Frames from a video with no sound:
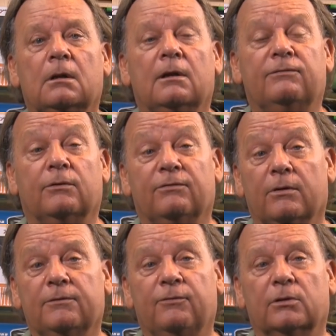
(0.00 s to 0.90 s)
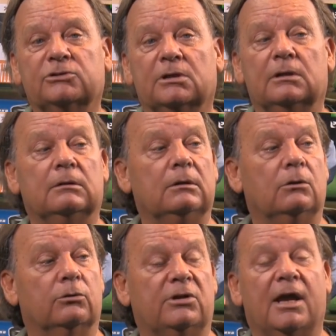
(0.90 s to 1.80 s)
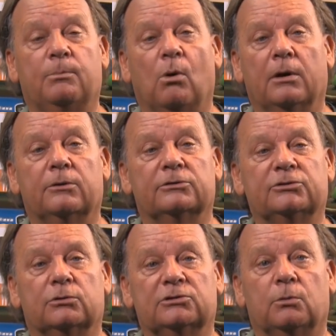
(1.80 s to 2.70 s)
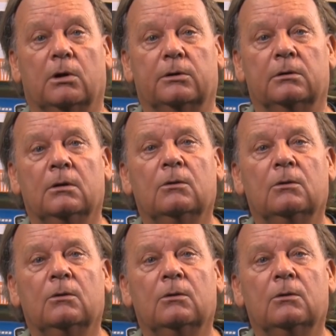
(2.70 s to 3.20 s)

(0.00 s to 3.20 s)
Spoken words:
If you're very fortunate, your tap water or source water